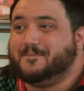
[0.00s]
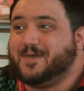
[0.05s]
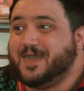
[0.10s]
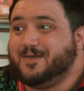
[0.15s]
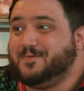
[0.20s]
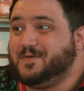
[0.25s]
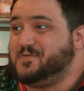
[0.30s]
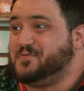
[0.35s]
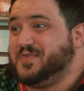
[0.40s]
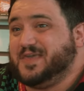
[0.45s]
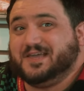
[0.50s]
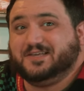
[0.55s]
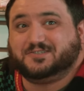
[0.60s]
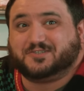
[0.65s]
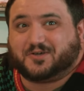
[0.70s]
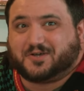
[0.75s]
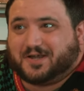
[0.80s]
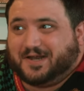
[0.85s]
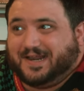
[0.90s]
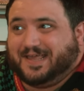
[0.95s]
Maybe
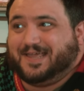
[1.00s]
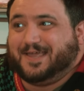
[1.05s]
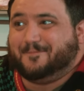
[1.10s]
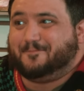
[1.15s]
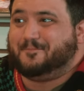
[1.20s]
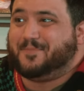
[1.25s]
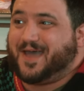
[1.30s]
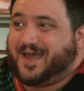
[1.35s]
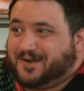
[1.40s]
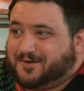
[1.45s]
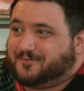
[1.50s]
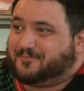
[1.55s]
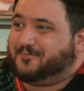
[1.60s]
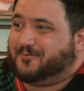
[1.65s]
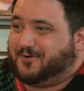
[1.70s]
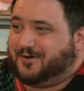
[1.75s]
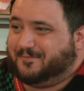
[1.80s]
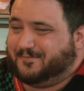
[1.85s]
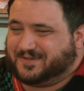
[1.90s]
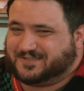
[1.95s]
things are going to get better
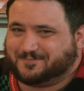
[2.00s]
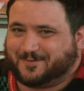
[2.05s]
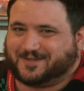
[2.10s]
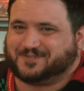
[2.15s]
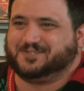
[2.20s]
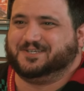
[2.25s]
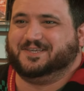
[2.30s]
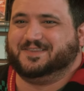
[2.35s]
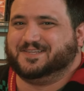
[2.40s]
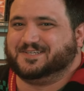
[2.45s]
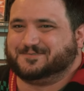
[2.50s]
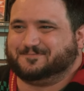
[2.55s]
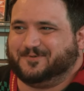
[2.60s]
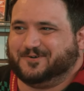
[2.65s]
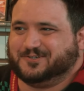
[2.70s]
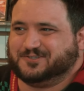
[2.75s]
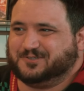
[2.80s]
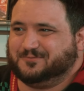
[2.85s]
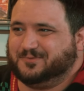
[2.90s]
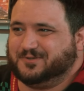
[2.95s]
for him, especially in this
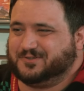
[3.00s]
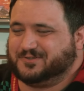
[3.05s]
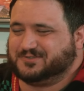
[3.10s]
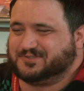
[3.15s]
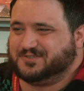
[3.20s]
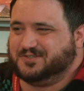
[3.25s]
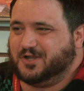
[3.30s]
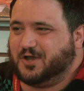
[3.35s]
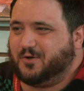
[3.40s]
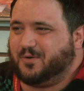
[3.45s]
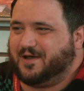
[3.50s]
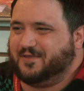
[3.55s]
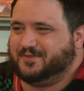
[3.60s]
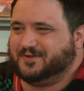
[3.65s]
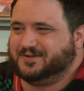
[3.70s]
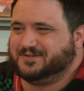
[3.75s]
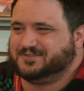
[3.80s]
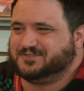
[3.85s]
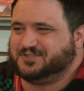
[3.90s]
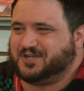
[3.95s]
version where there's no
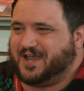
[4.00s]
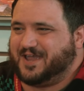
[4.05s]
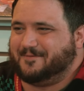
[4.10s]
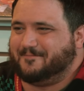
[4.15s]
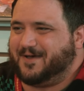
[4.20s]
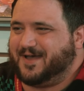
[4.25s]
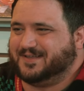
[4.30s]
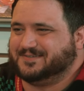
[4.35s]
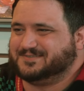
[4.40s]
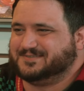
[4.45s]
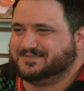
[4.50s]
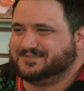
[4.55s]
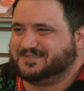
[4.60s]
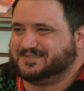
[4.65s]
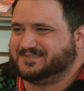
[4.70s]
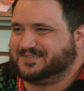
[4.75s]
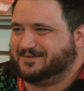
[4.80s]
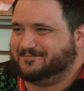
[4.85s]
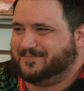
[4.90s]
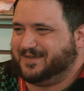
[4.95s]
other giant monsters
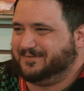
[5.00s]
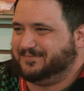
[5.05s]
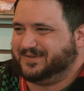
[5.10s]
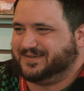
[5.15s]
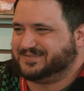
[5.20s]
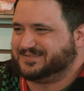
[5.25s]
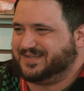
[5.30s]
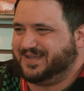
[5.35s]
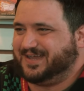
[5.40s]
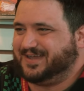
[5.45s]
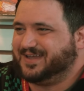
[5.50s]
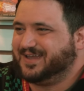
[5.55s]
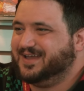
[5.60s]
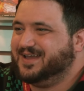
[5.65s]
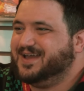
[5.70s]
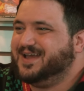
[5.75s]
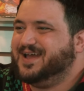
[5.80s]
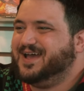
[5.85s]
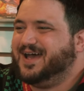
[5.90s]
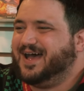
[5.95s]
except maybe a snake.
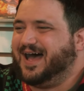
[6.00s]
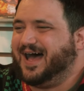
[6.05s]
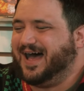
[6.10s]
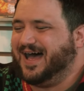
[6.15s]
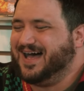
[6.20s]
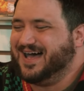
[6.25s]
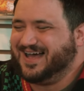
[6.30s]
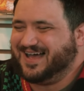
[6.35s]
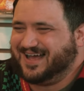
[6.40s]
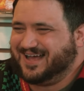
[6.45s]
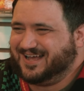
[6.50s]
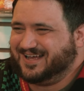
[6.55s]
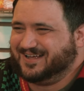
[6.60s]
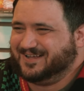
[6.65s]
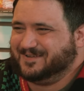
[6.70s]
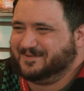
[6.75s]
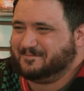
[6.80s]
It's, dead.